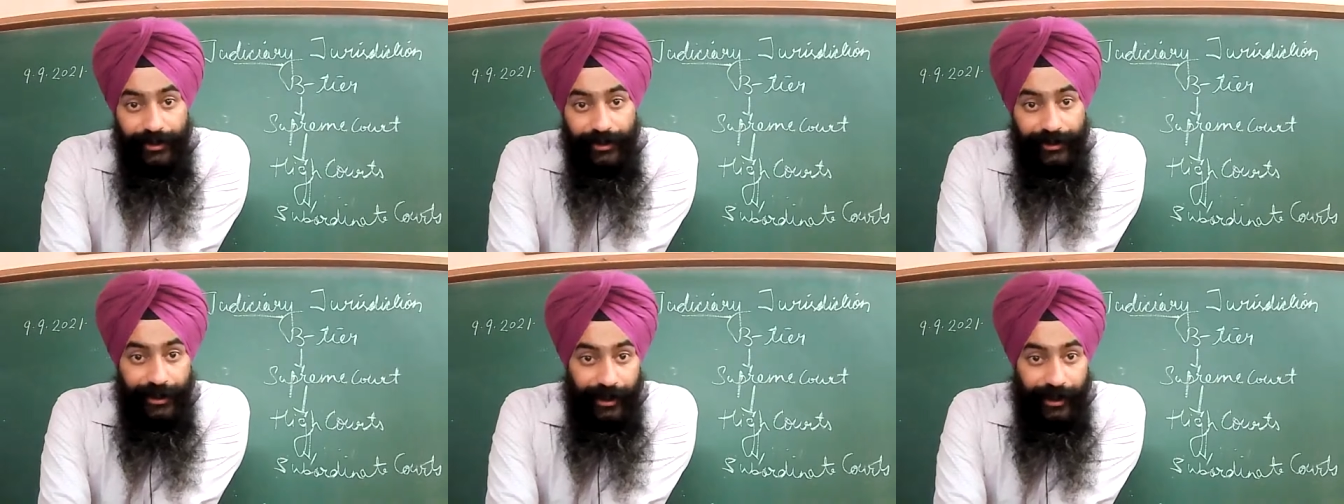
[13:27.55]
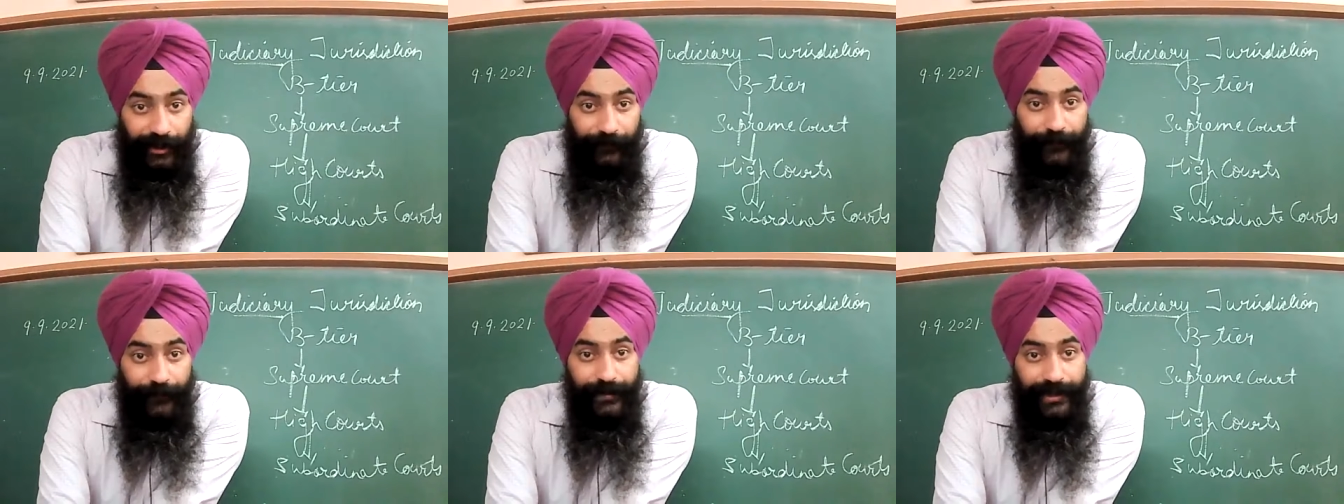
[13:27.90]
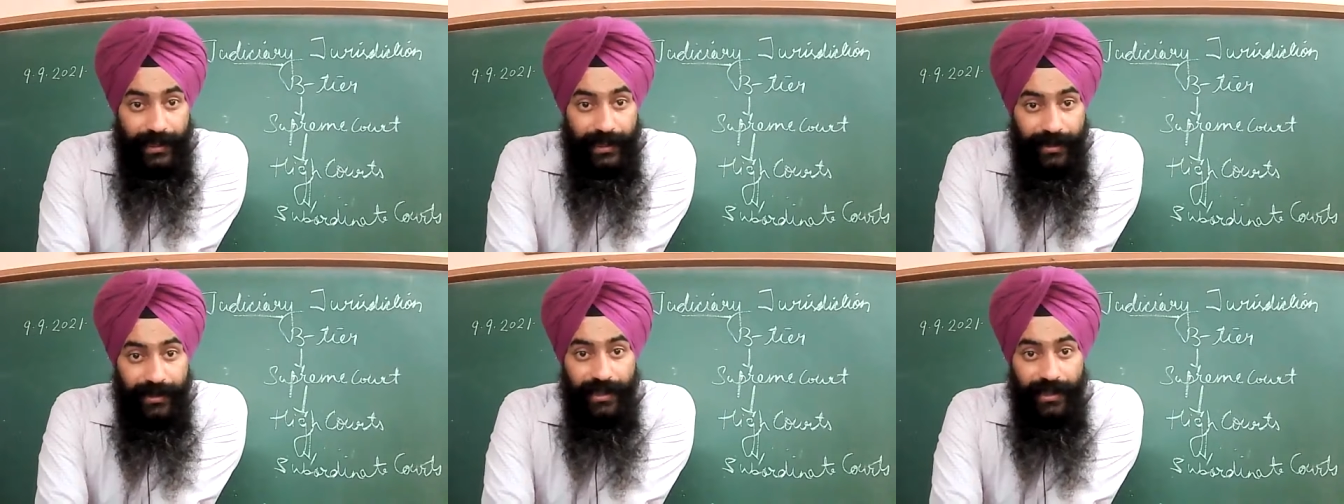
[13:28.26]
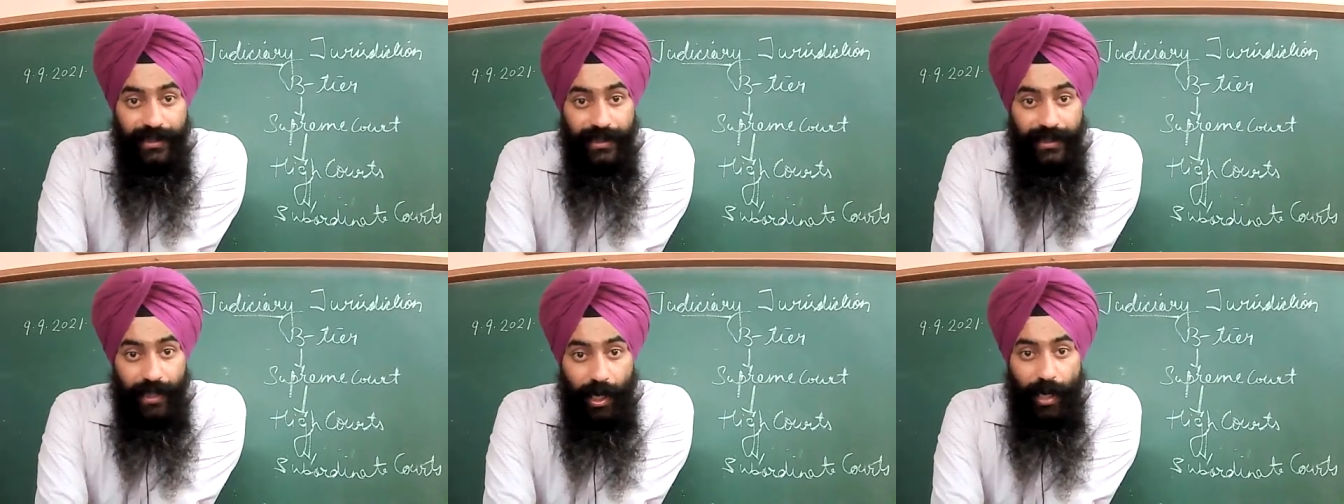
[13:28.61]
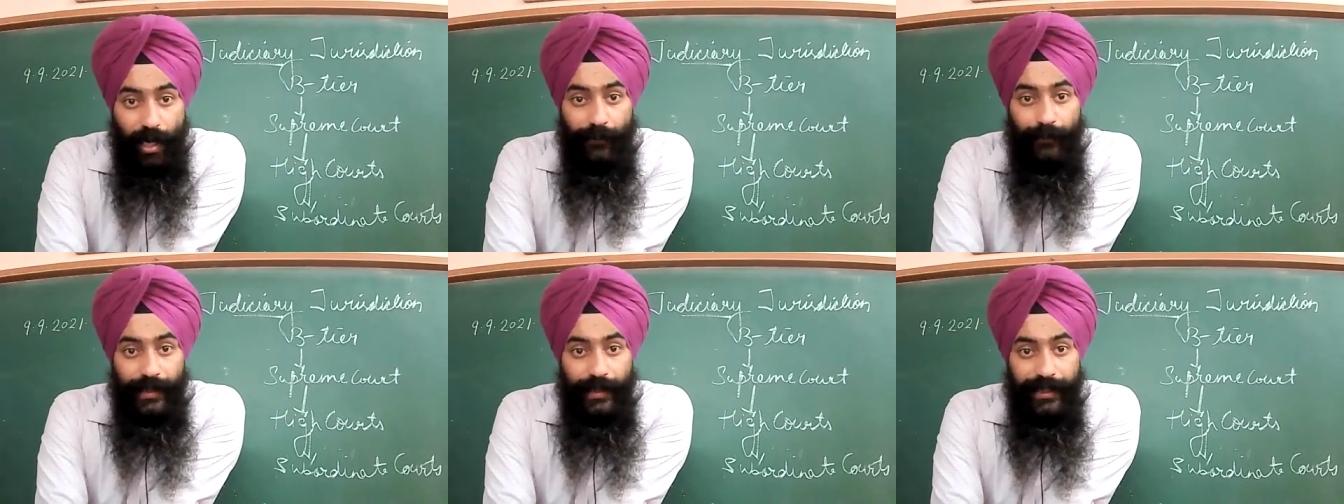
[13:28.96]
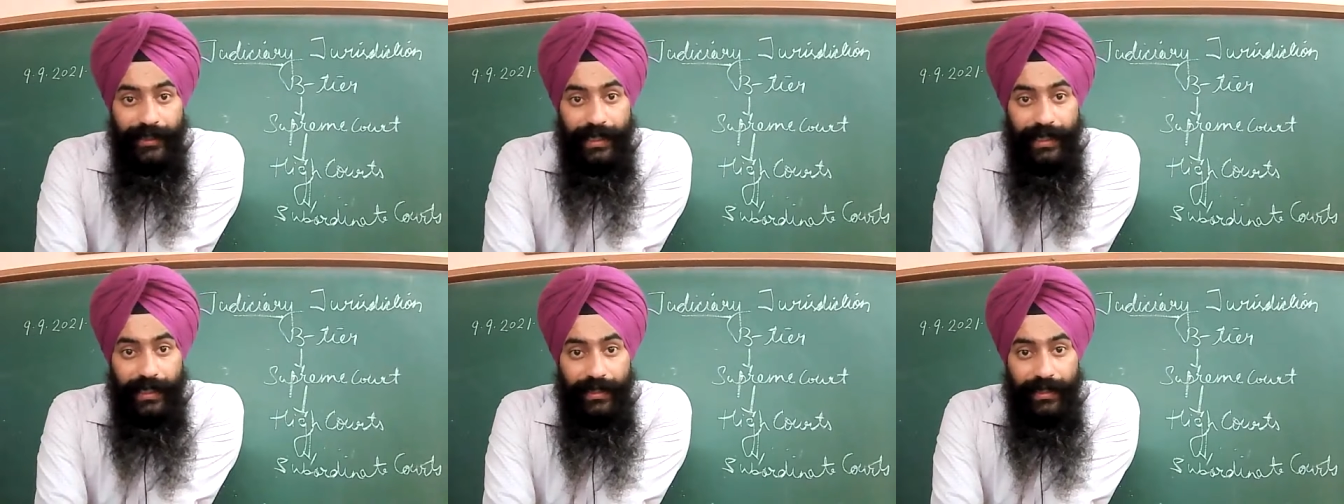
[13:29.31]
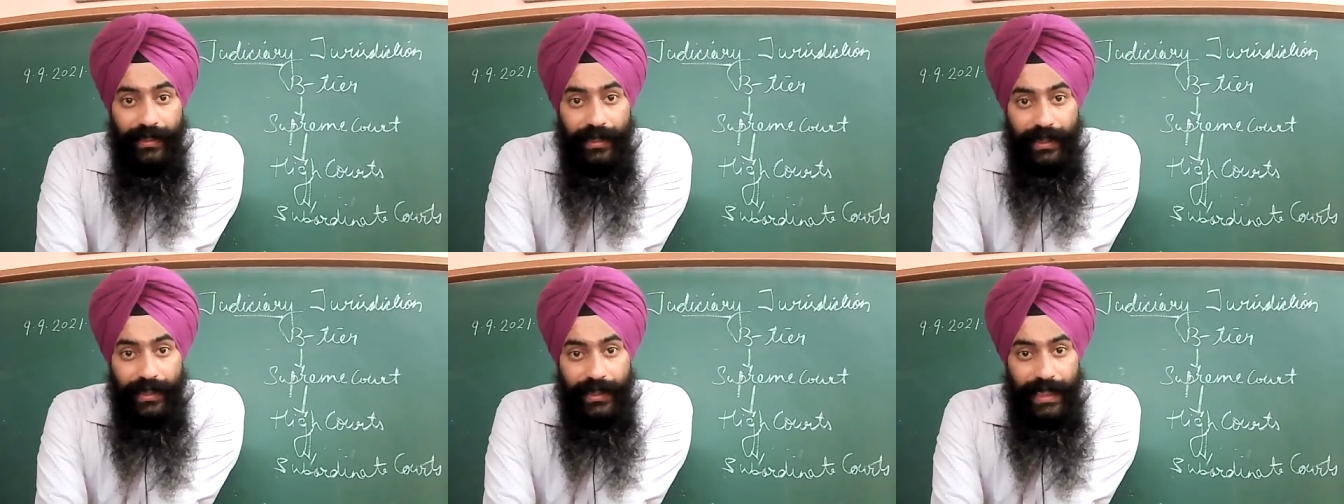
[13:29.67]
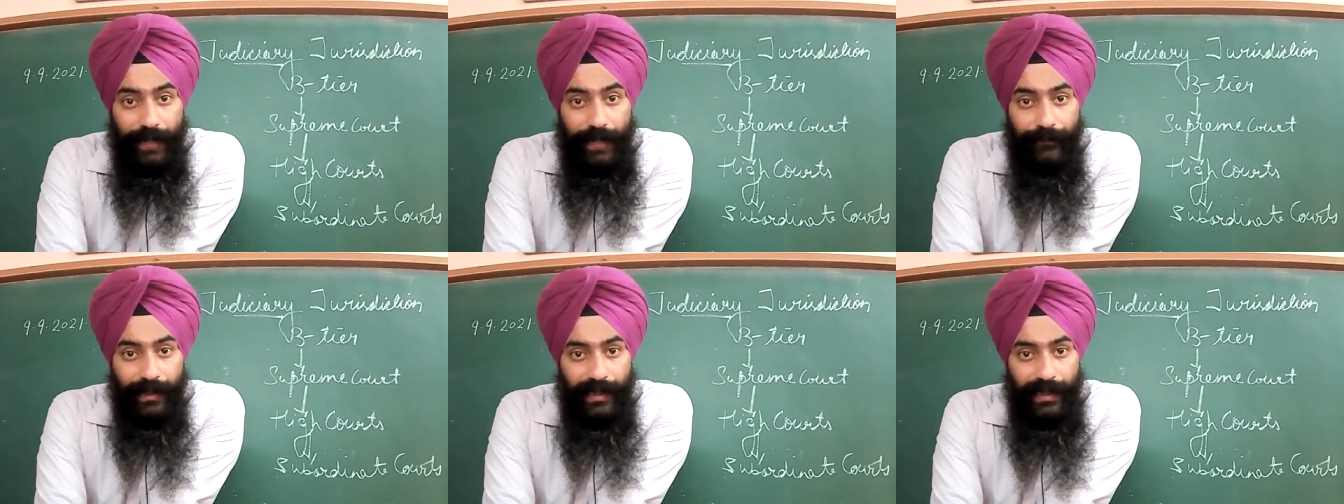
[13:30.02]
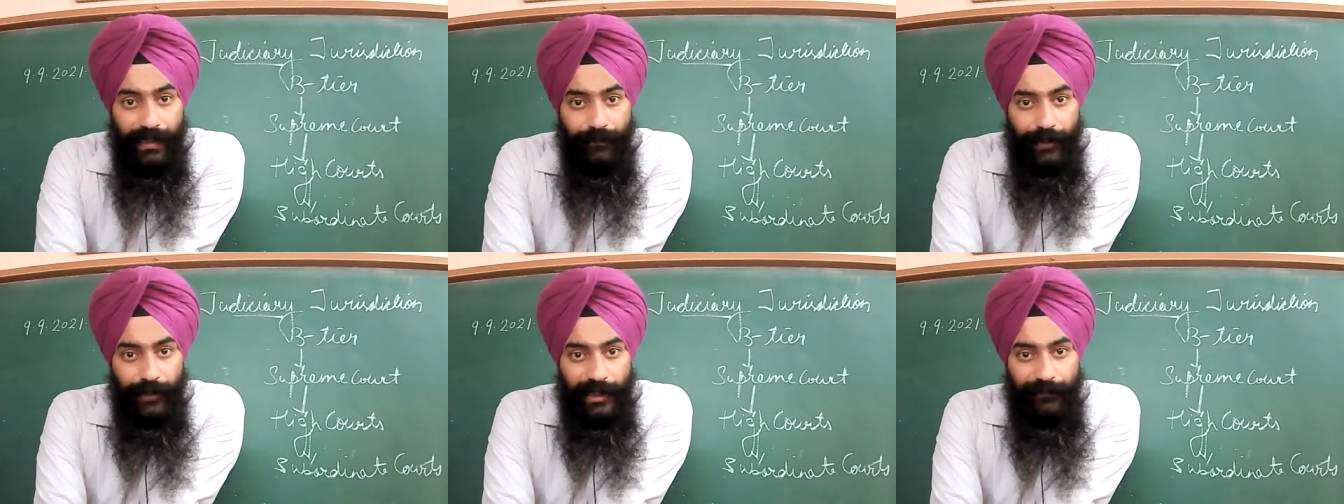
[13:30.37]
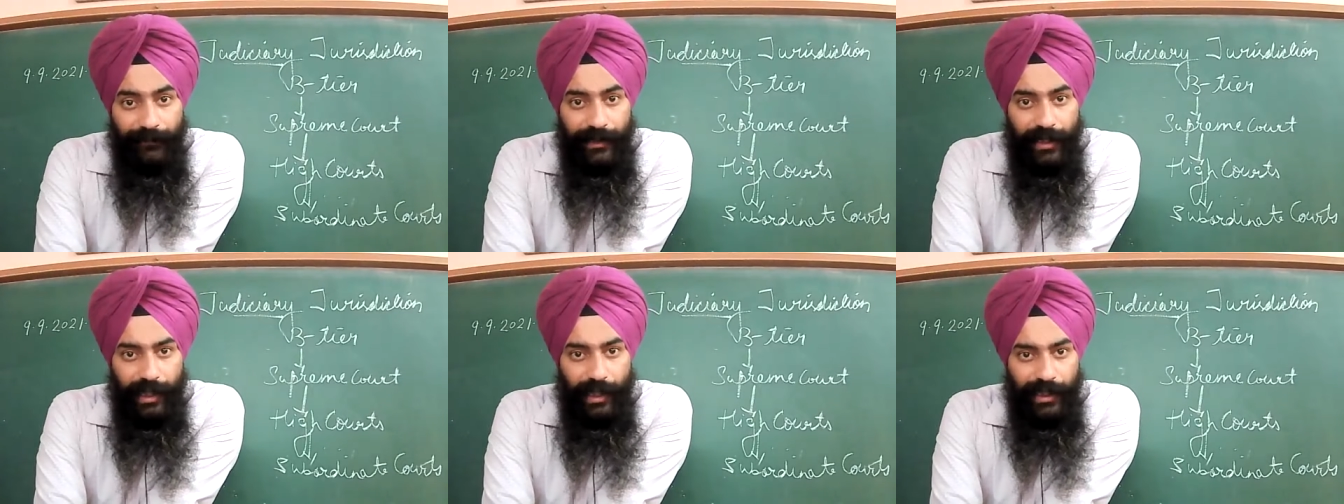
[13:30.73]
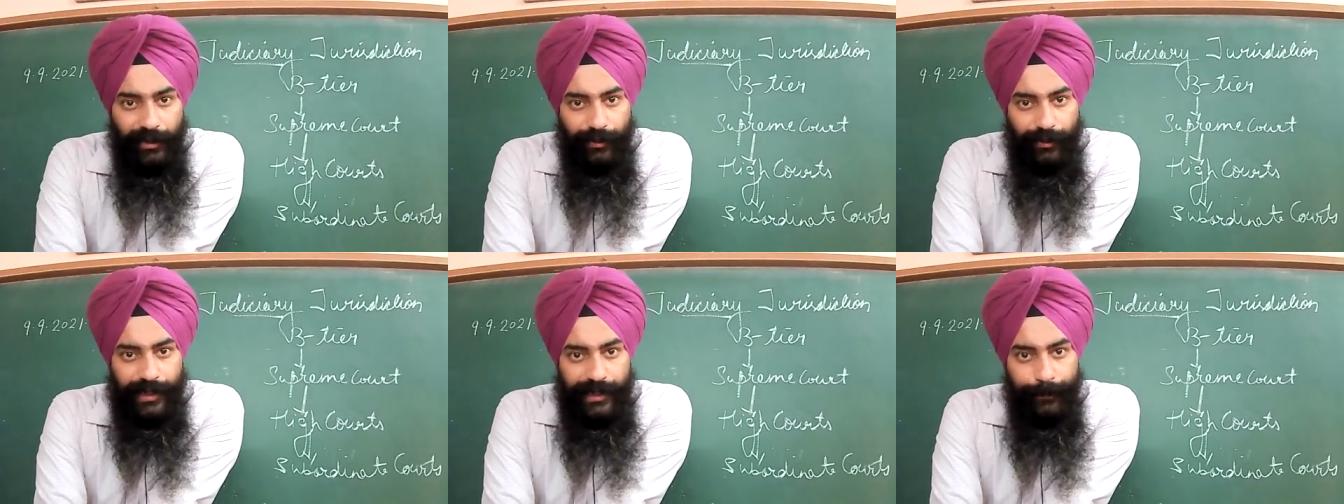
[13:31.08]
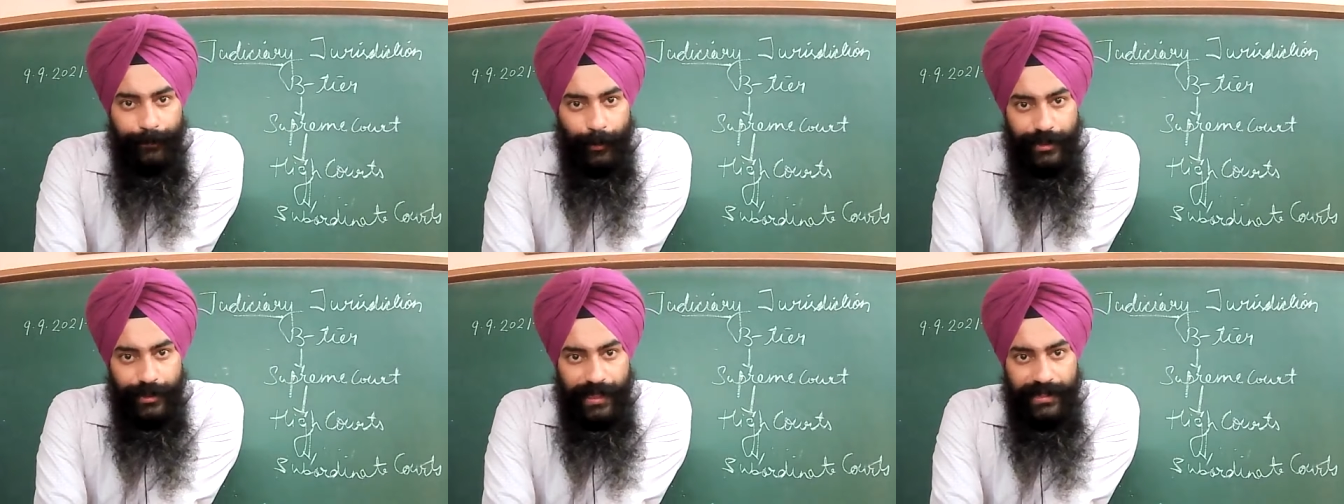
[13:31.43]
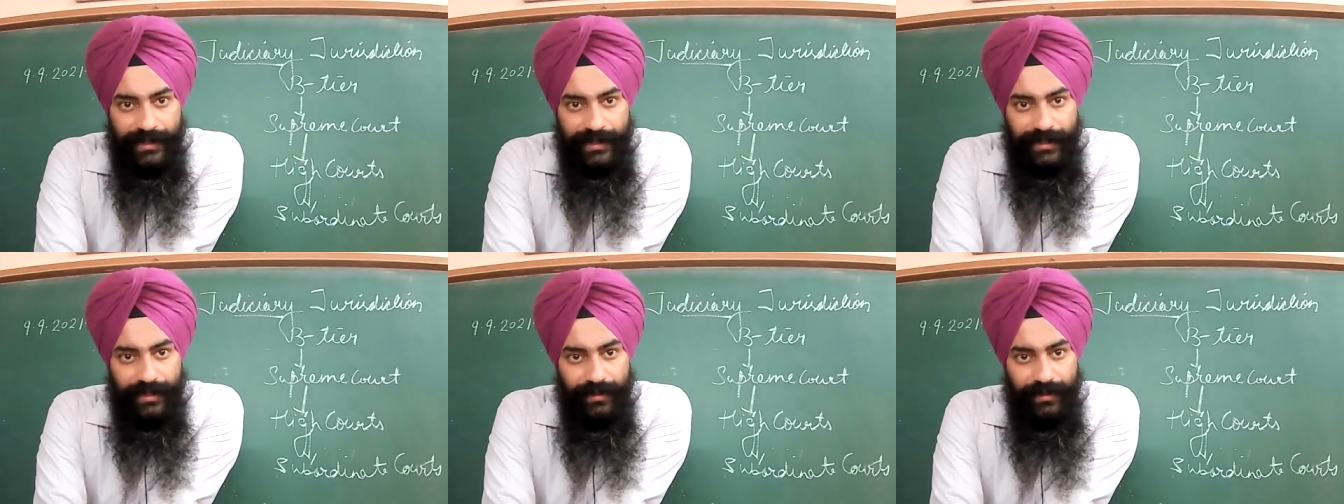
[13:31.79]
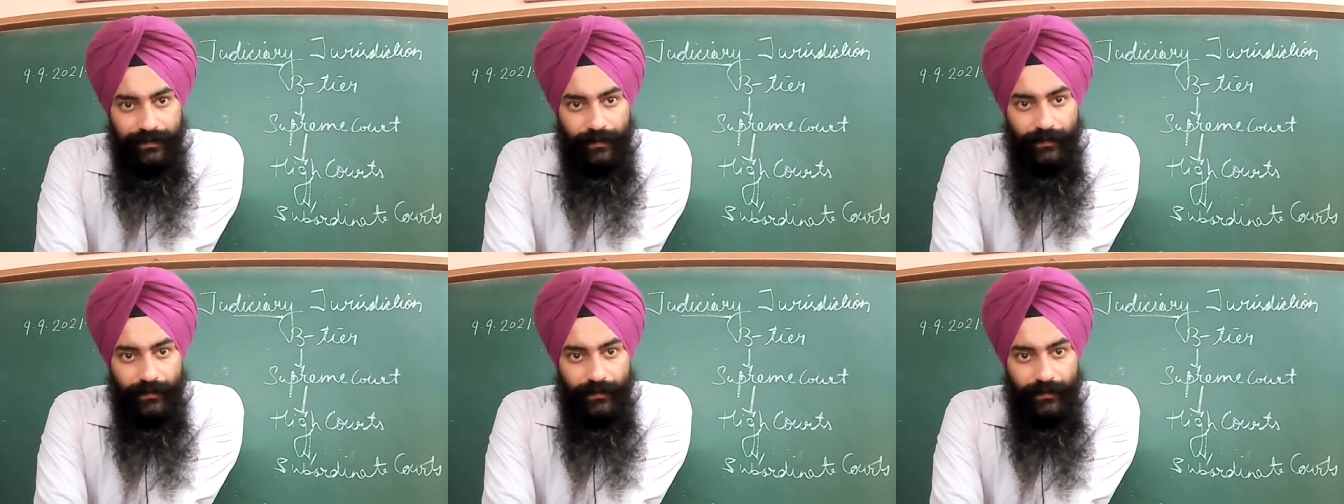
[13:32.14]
Chief Justice of India. Navkaran, what we call to that process?